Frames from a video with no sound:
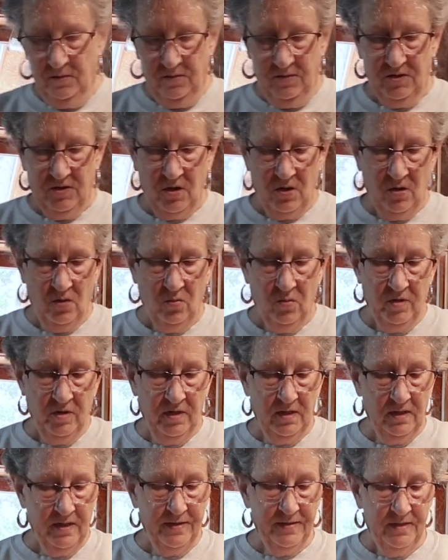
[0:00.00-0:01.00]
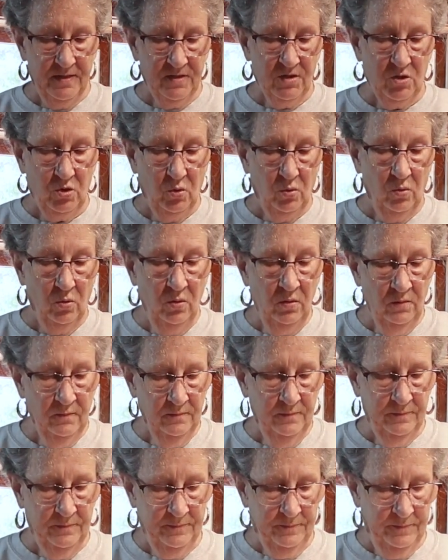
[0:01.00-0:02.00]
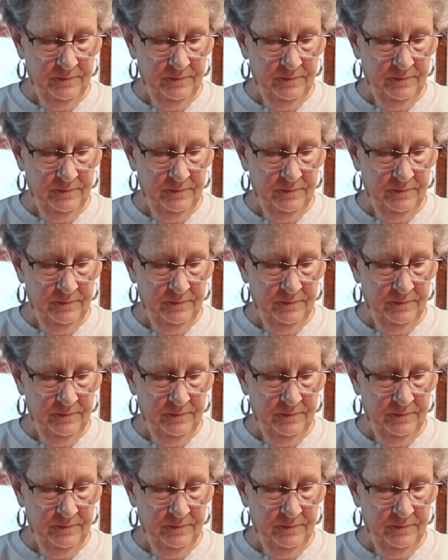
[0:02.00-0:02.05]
So we're going to let this cool.